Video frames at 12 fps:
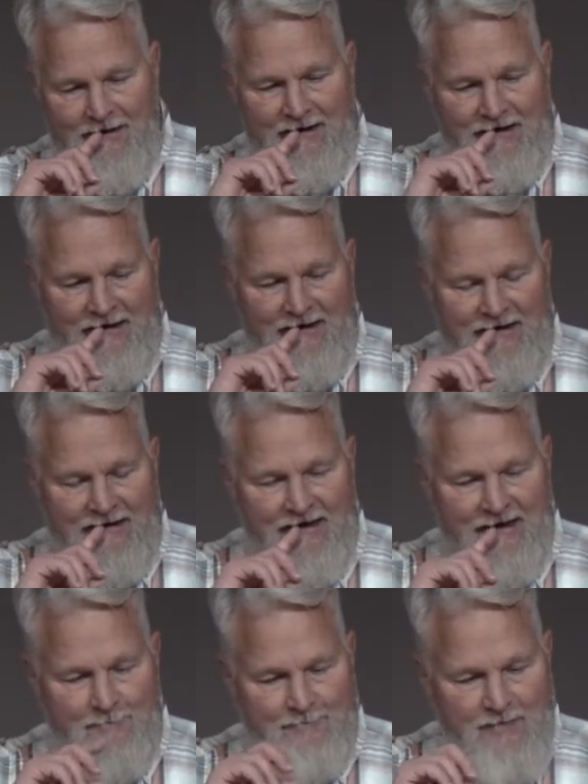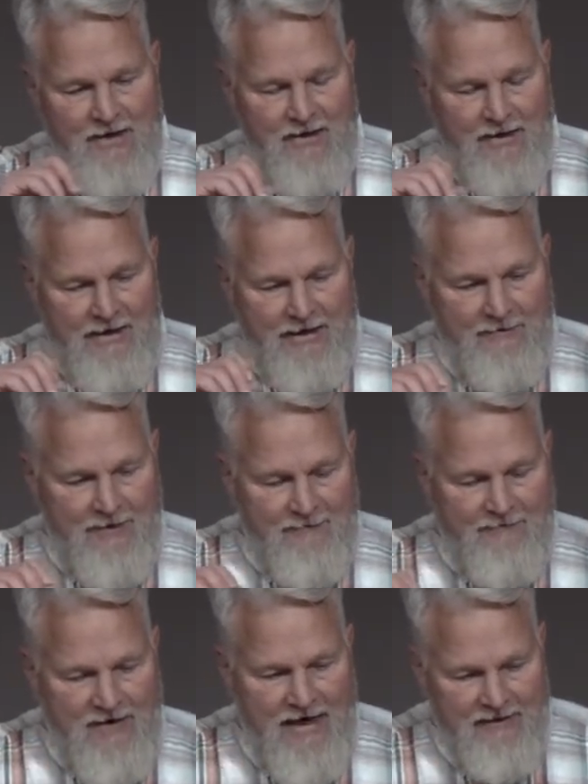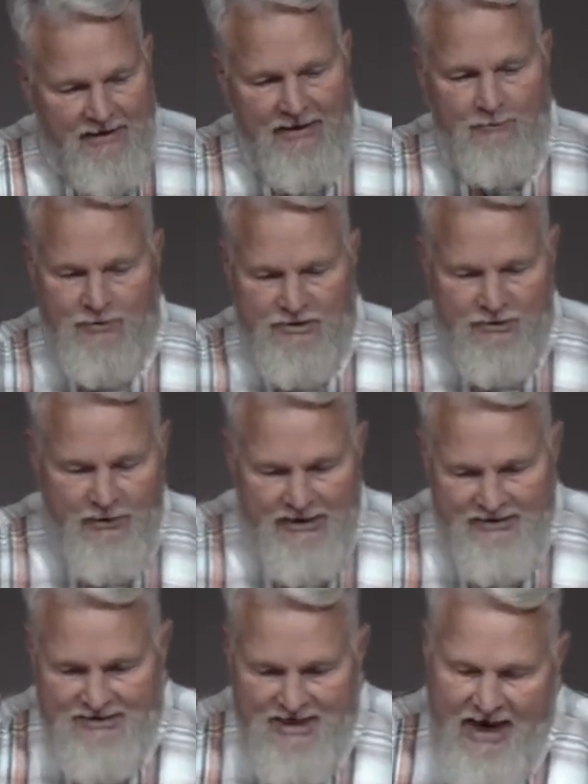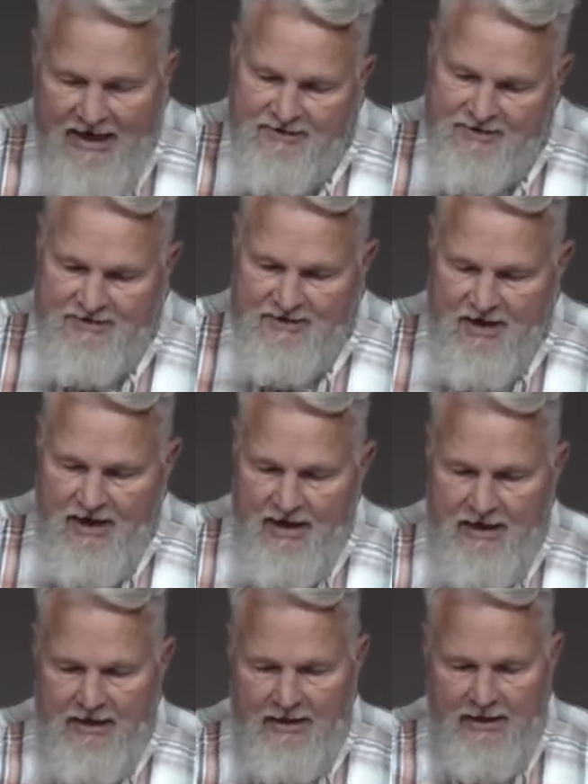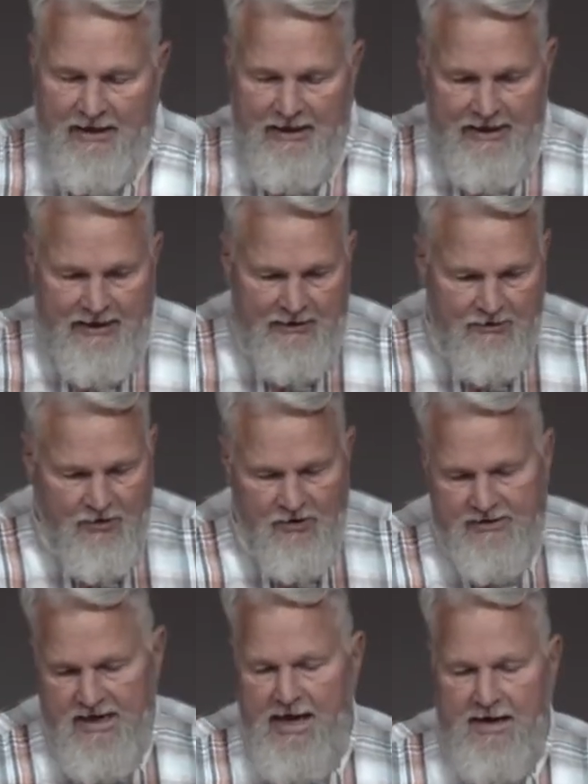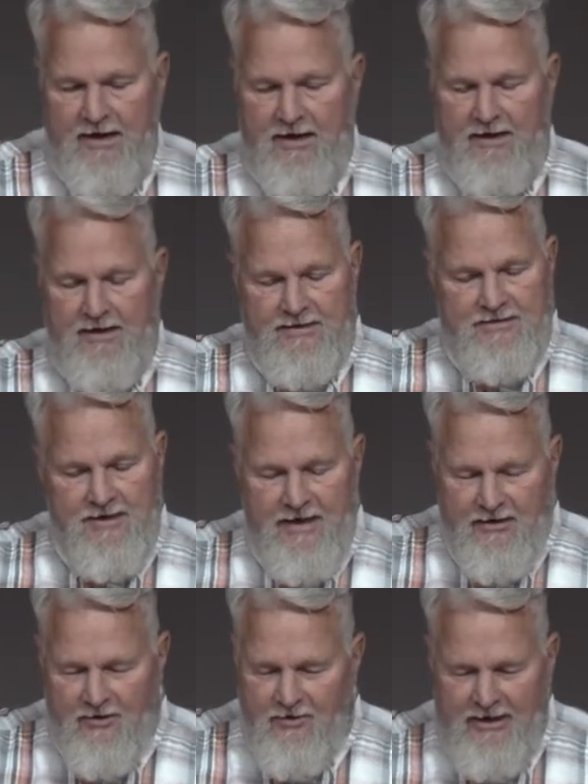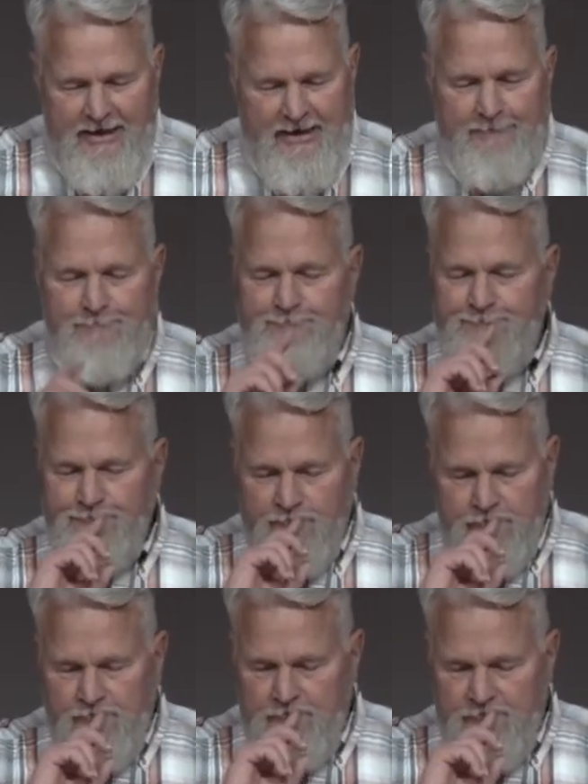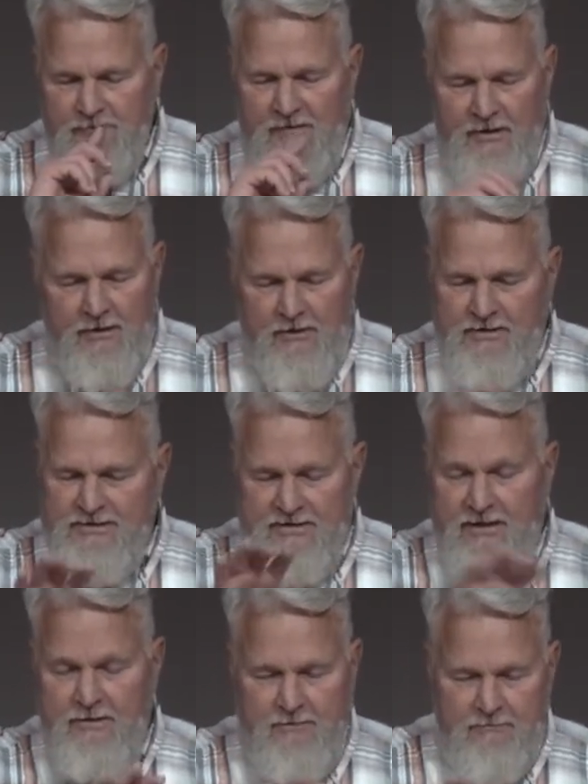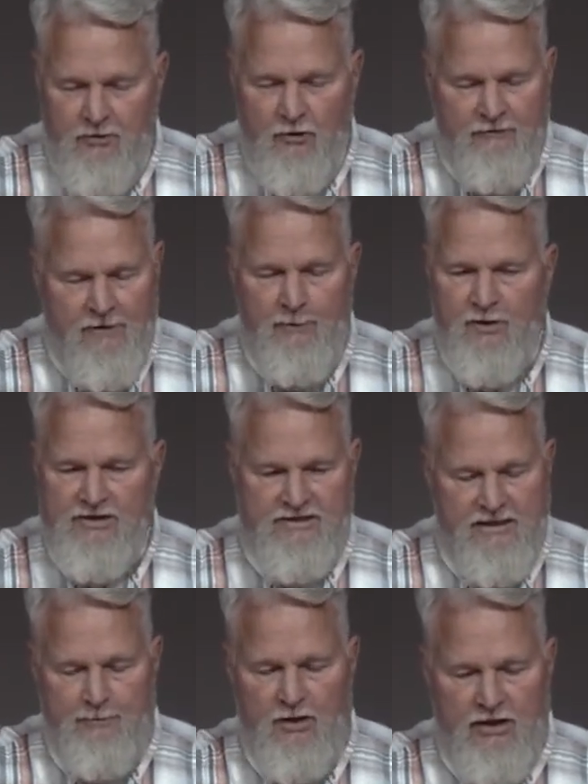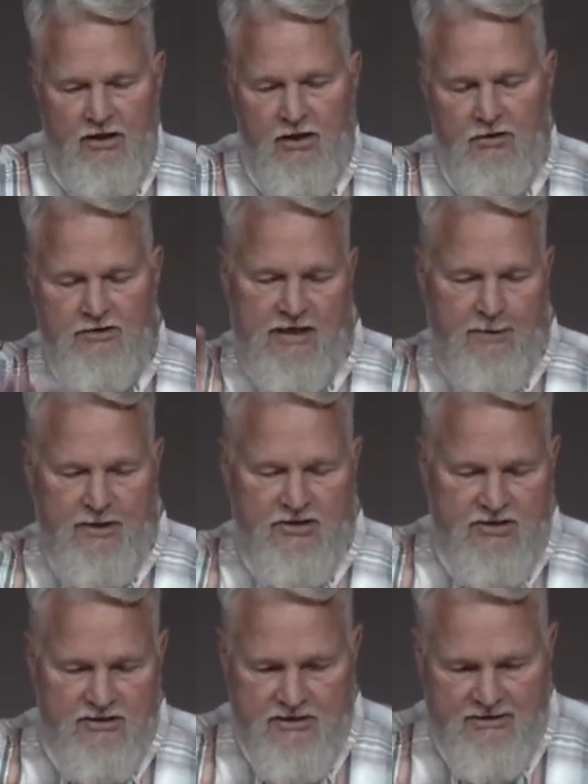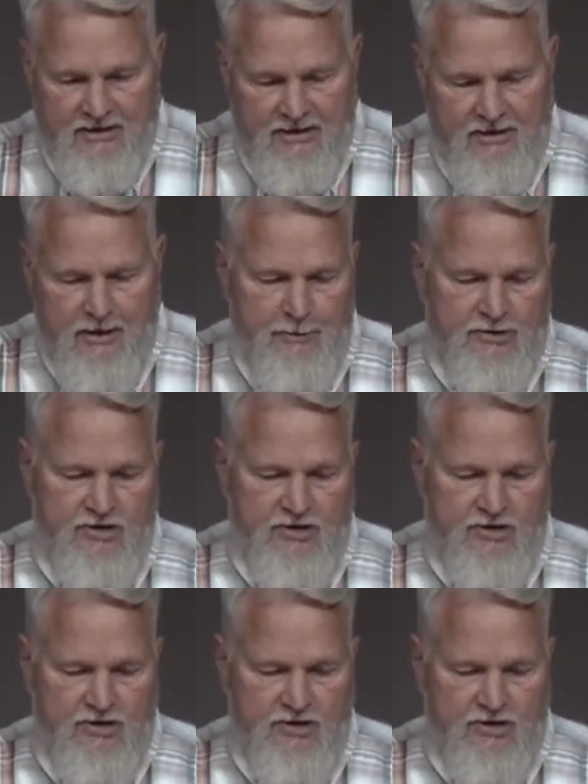and he finally was doing his taxes, and he looked at it, and he's like, okay, this is in November, December. He knows how much is going to come in